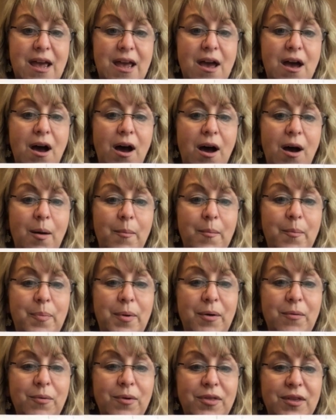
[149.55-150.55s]

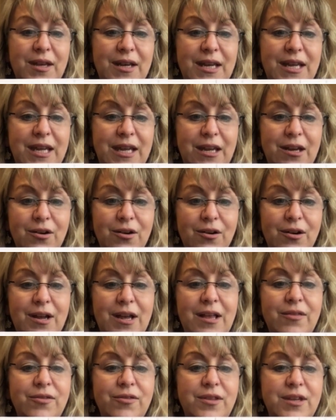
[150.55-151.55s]
But within here,
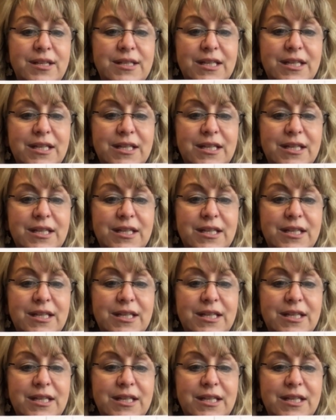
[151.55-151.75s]
this